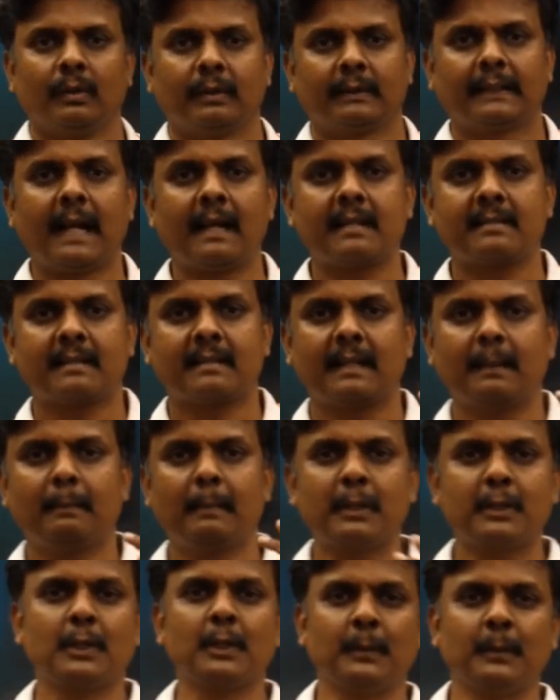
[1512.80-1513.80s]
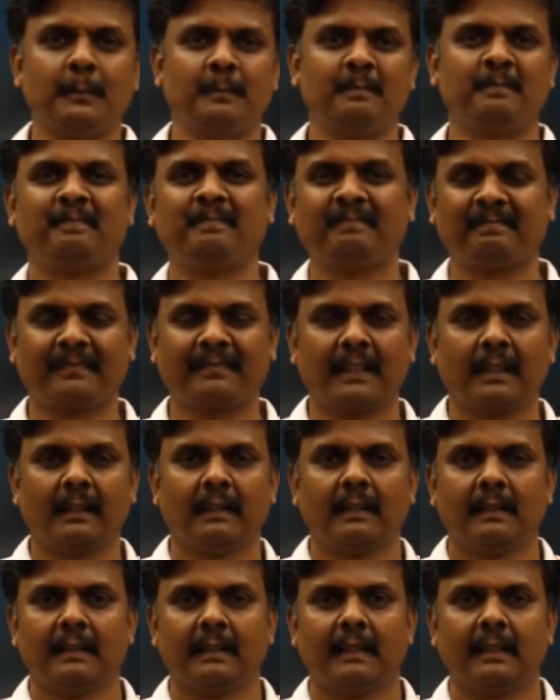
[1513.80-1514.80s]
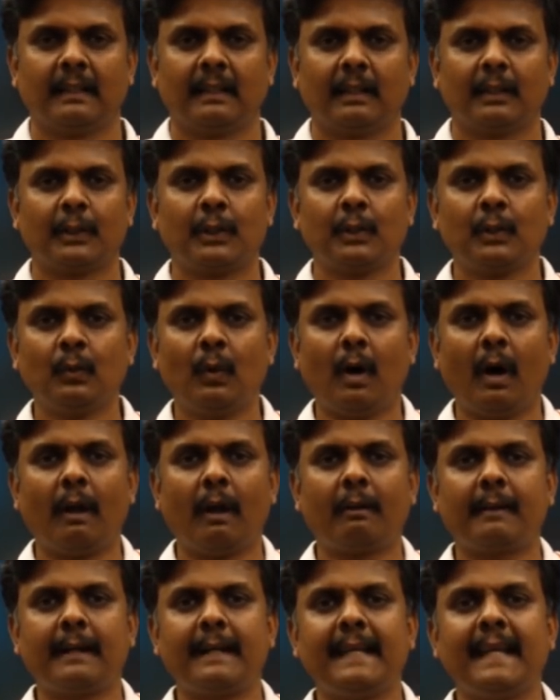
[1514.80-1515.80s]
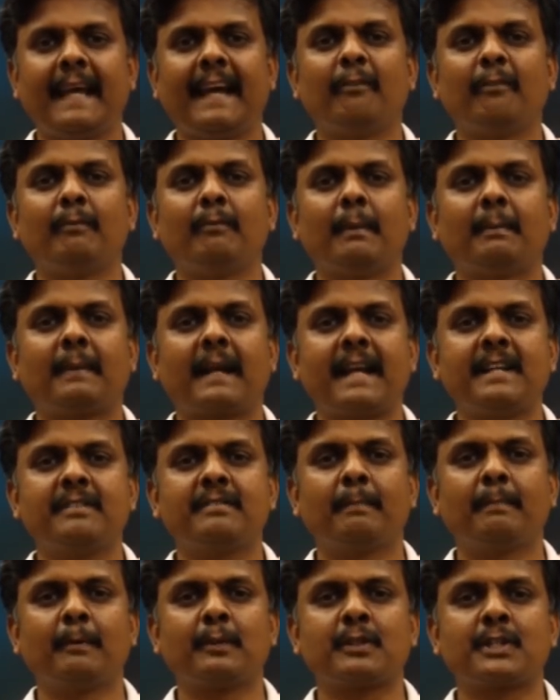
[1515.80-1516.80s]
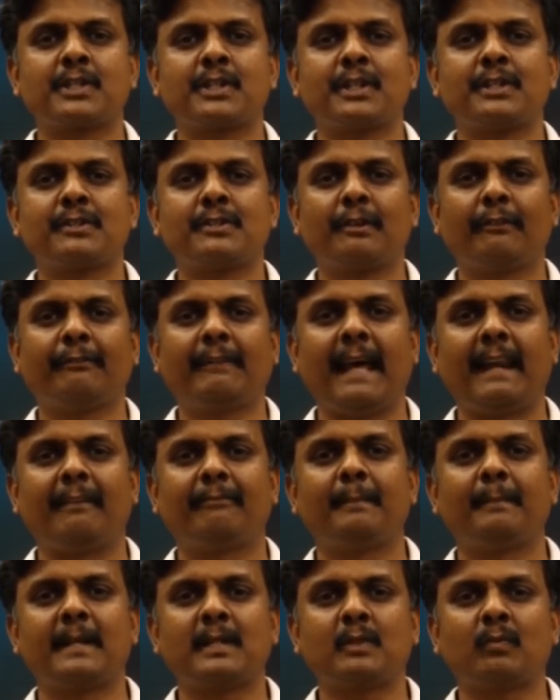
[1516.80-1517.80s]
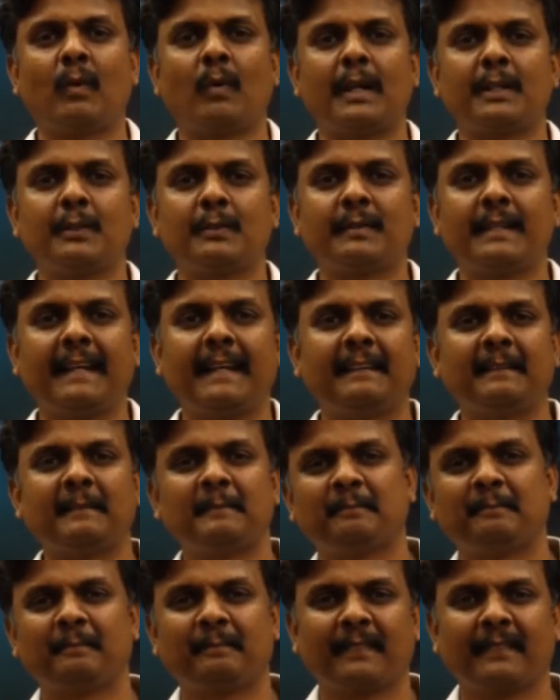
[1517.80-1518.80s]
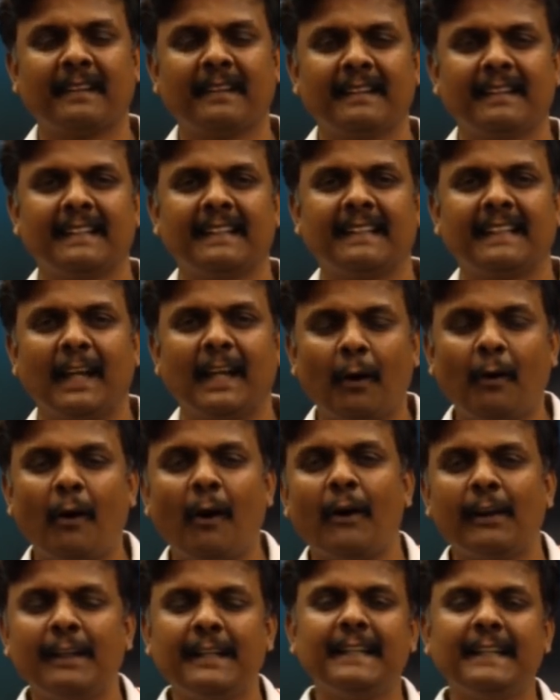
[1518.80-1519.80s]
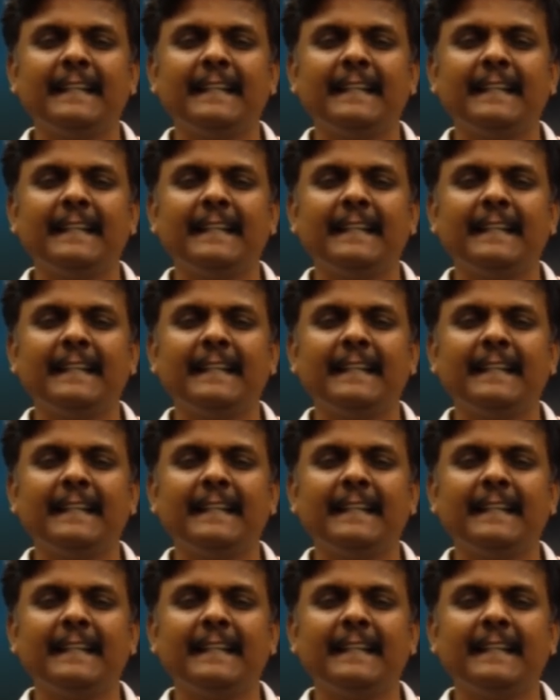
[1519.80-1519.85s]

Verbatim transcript: task number two. You already have memorized the positions of alphabets 1 to 10. Now all you